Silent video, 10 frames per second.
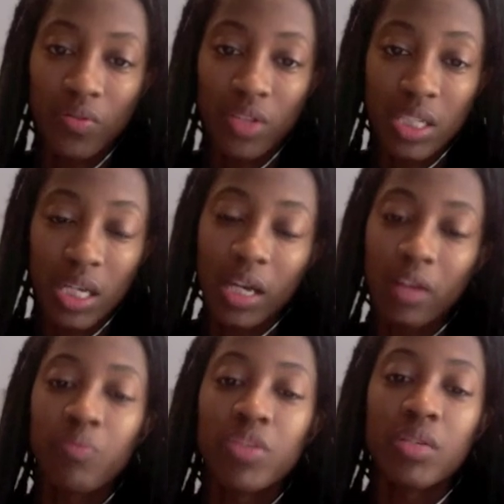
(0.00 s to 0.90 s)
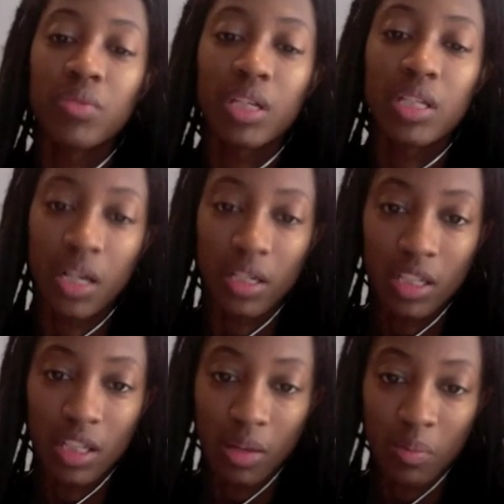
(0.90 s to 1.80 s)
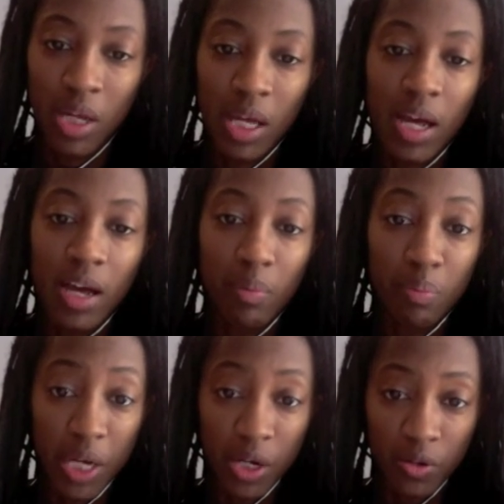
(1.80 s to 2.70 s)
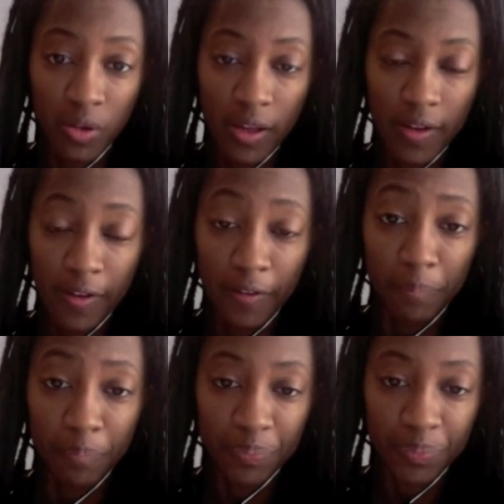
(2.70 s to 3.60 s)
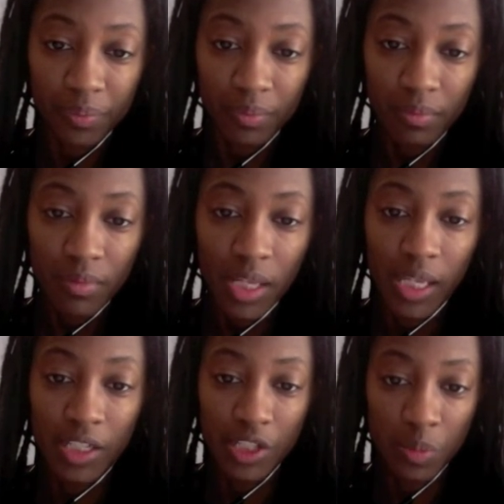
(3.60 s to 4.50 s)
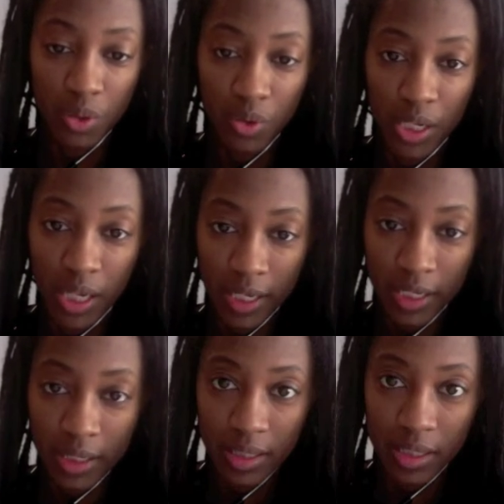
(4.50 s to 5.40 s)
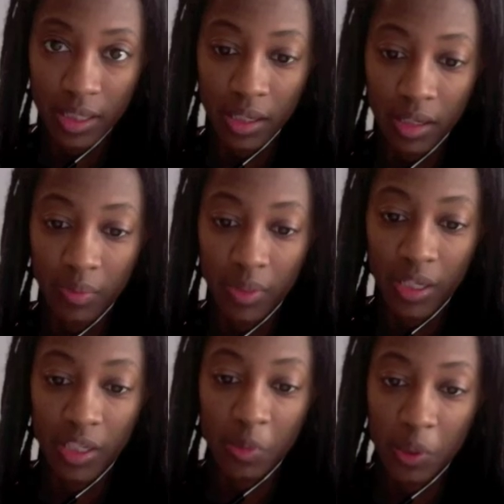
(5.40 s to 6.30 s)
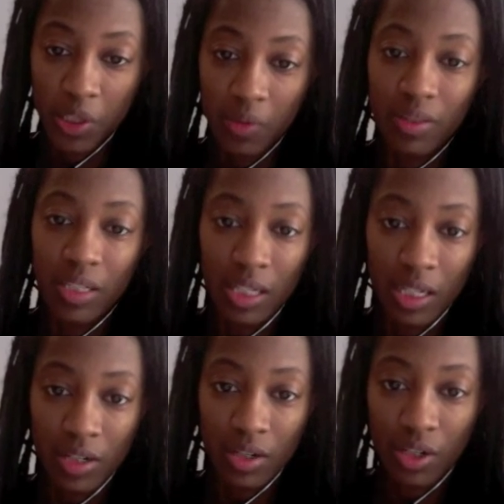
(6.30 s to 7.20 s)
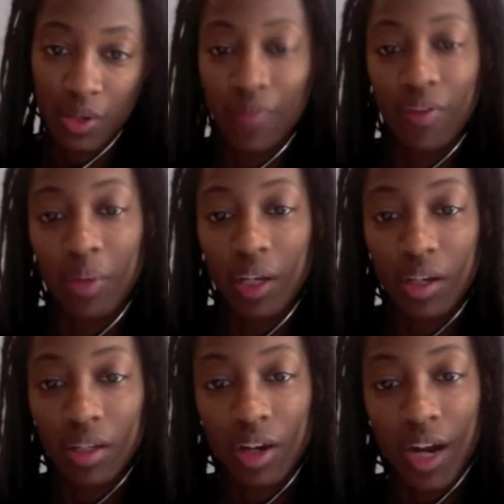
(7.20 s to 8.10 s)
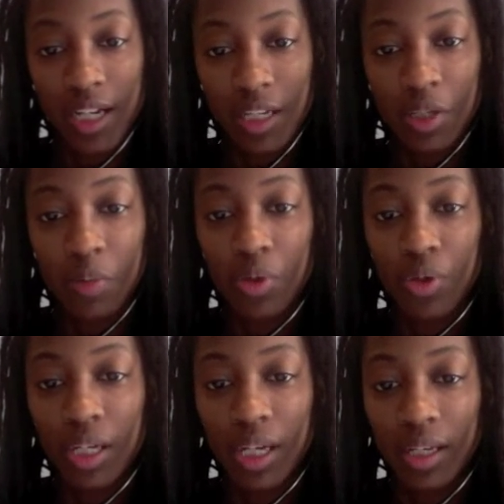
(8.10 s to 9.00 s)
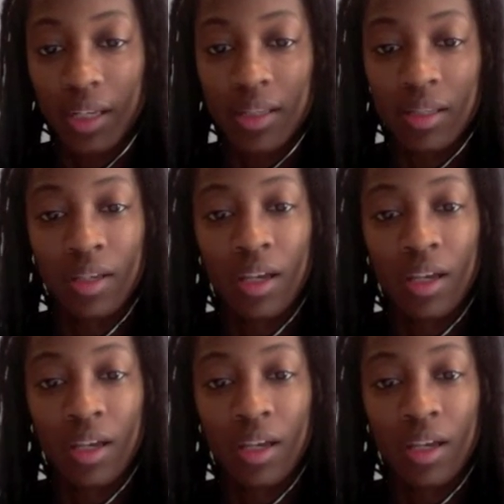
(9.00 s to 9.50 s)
the time, to really talk to them about anticipatory guidance, and especially with teenagers, you have to make your anticipatory guidance